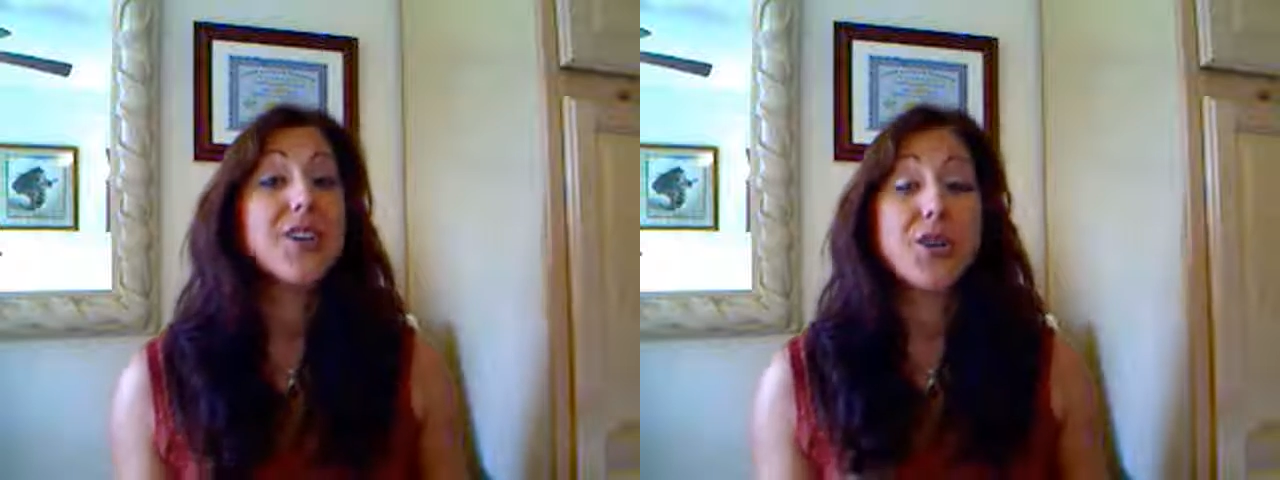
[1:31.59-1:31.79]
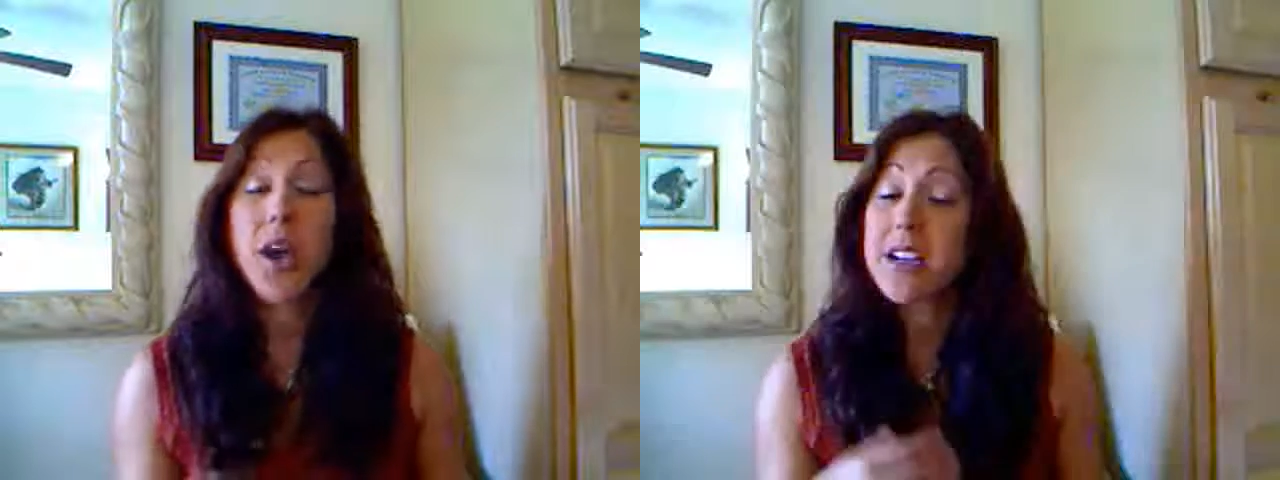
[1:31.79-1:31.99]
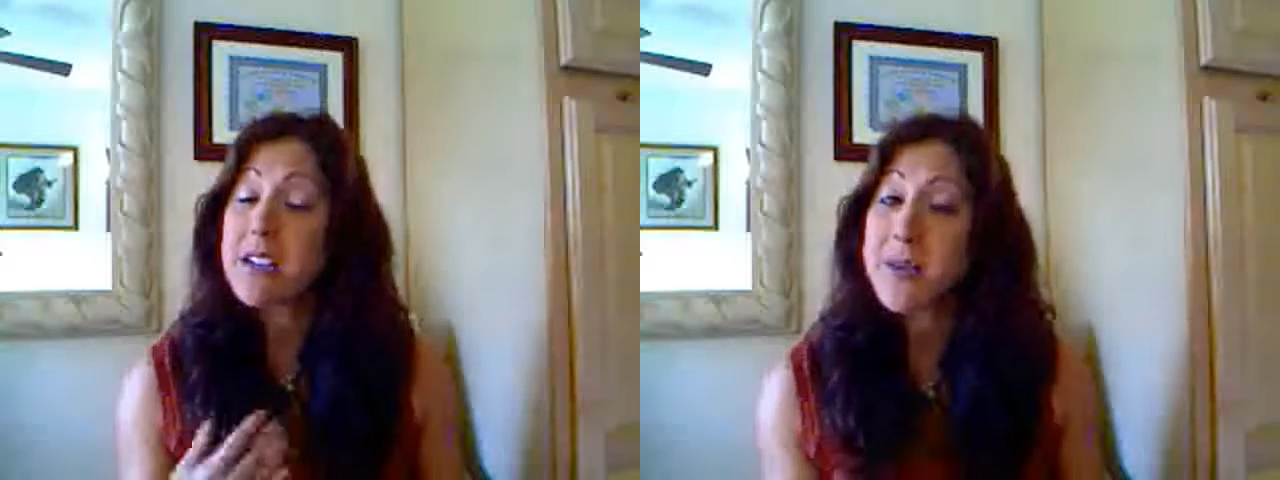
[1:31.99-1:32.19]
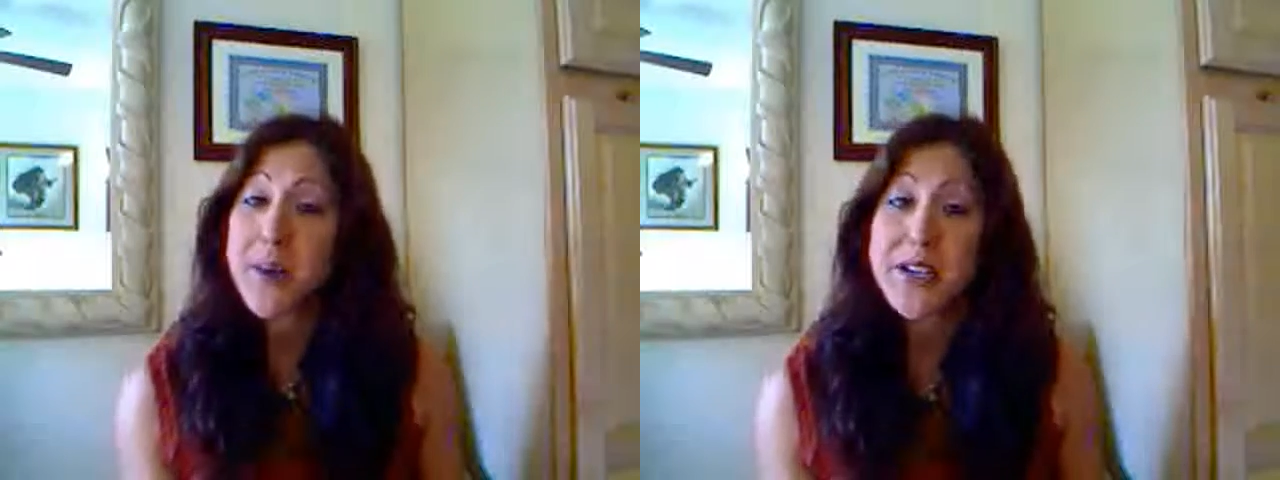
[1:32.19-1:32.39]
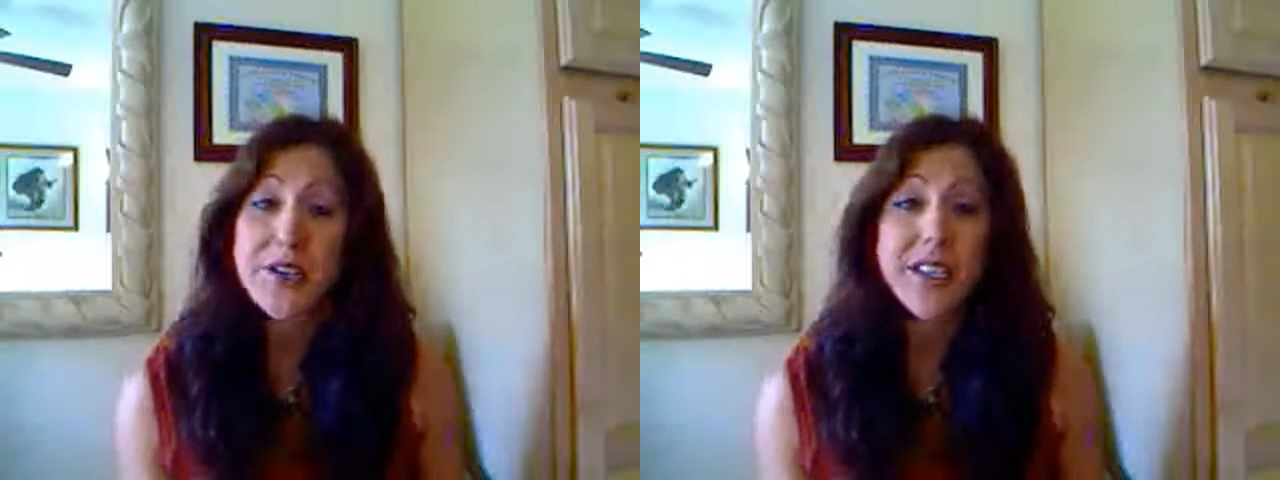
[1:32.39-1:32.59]
You try to
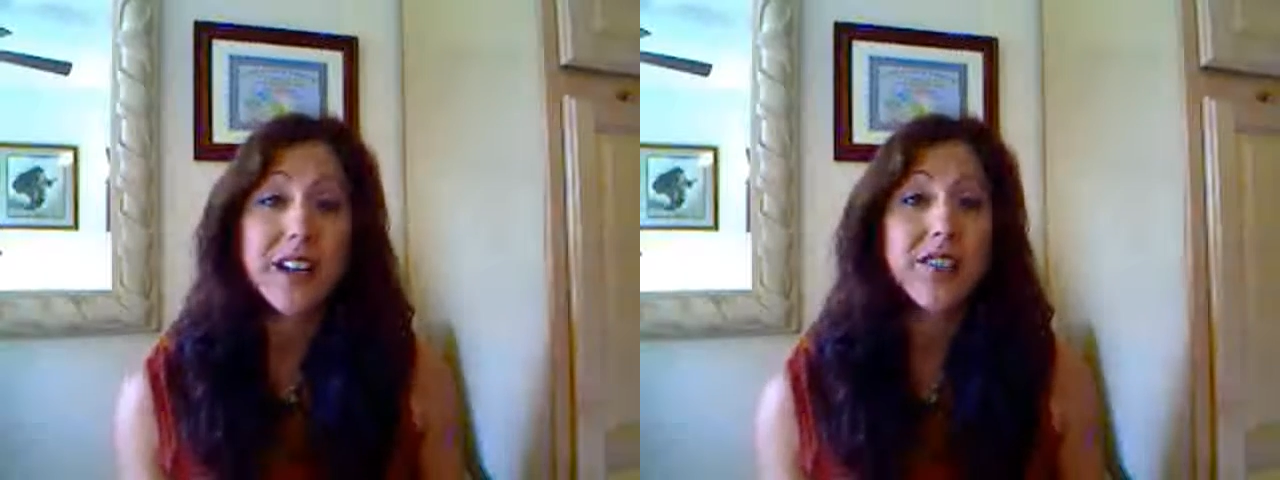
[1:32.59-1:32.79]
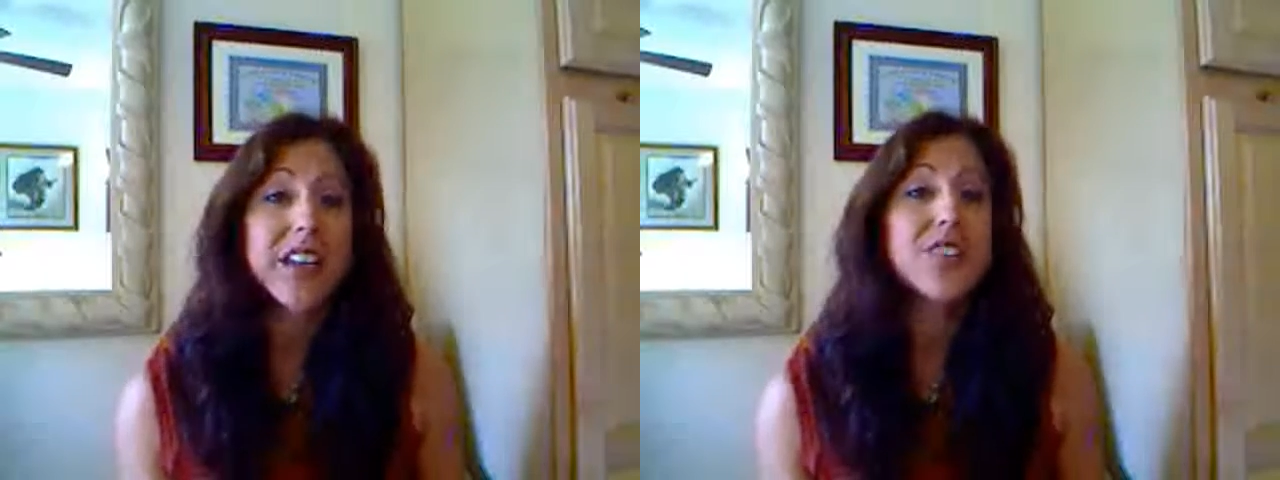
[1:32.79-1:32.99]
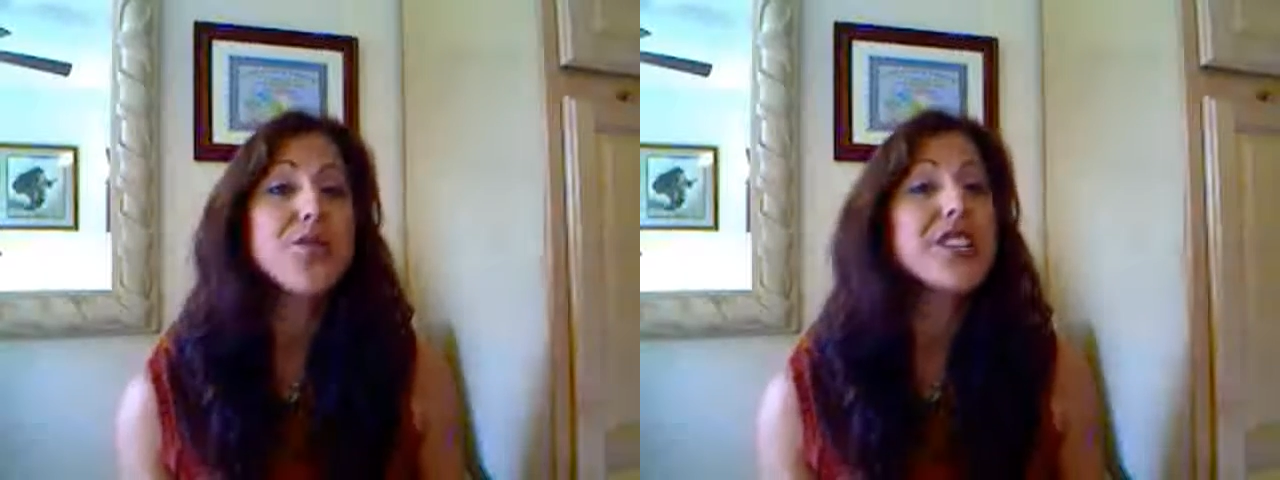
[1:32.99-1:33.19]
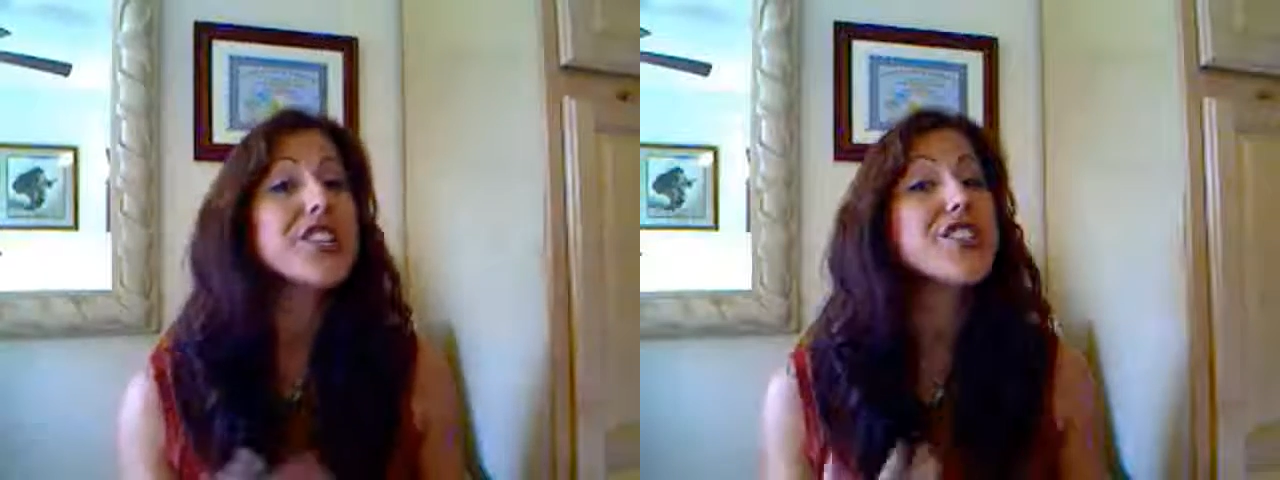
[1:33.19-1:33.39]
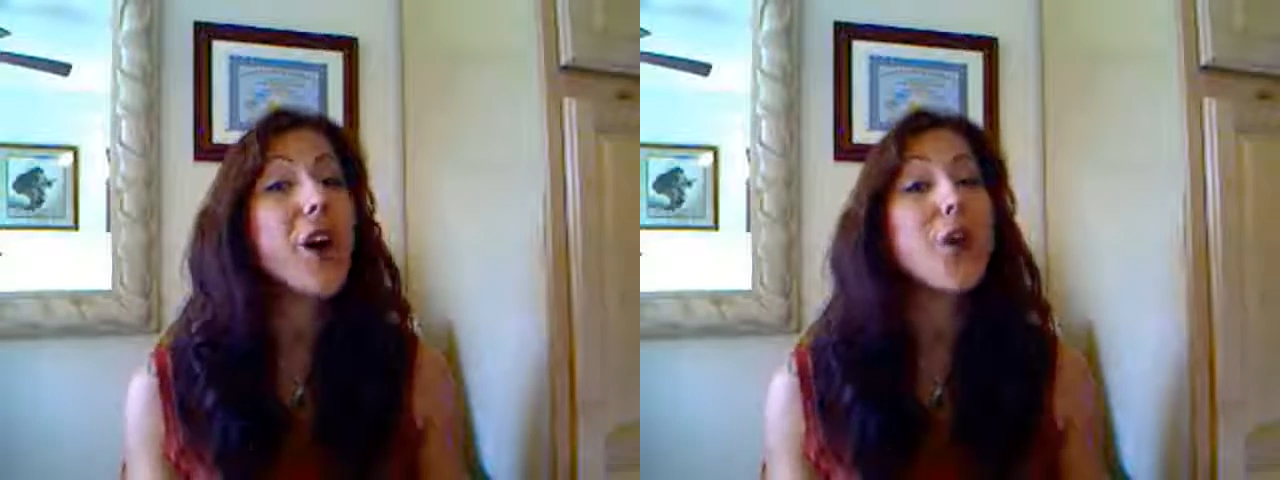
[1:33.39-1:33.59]
express yourself and you
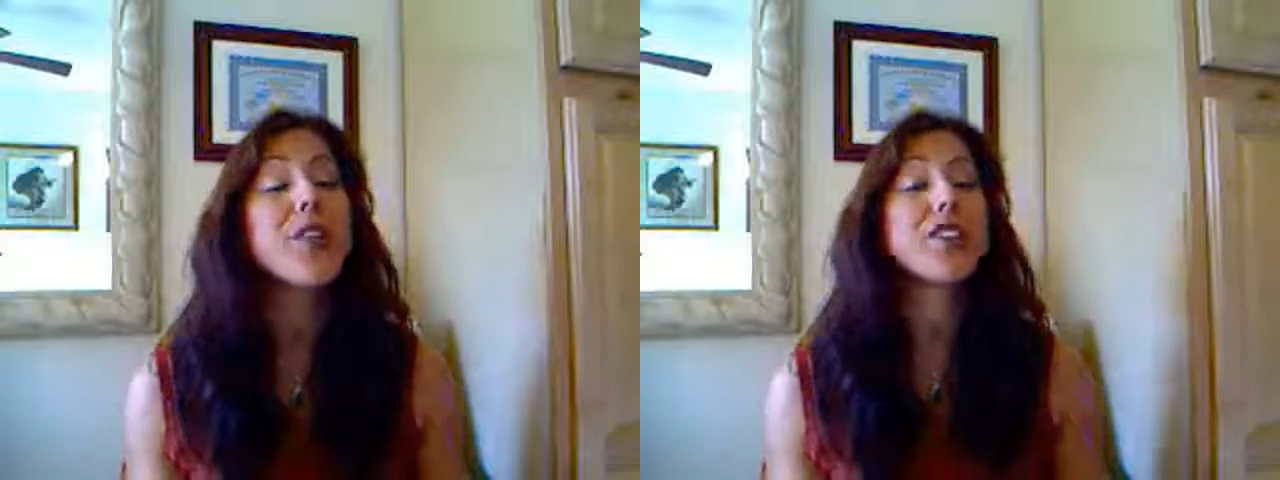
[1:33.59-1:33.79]
just know